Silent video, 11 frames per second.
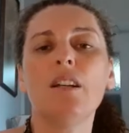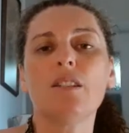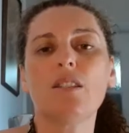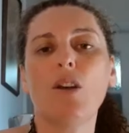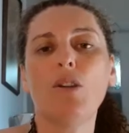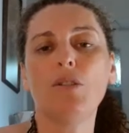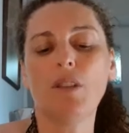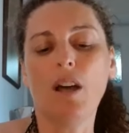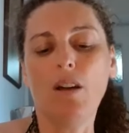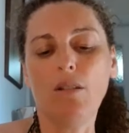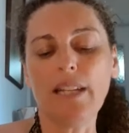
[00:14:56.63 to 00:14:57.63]
so the
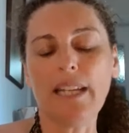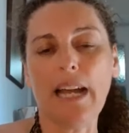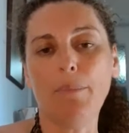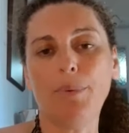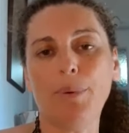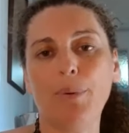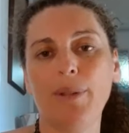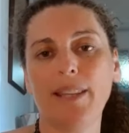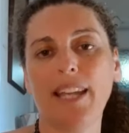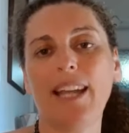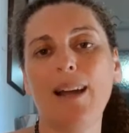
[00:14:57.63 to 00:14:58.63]
holy couple, when
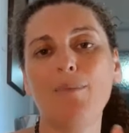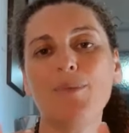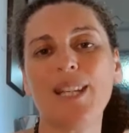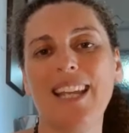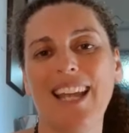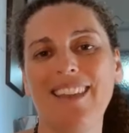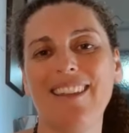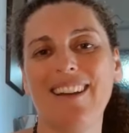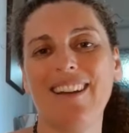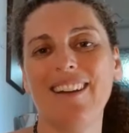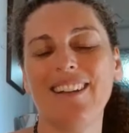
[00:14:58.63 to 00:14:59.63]
they come
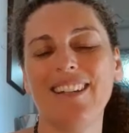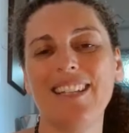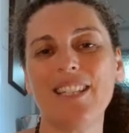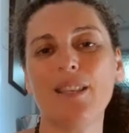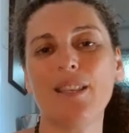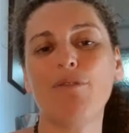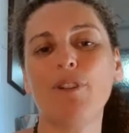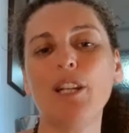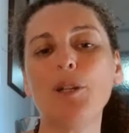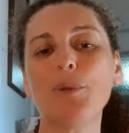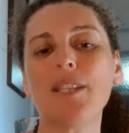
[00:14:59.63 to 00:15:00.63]
together, it's the
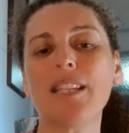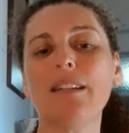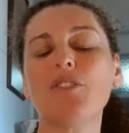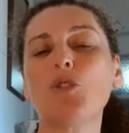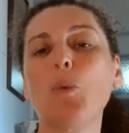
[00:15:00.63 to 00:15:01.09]
frequency of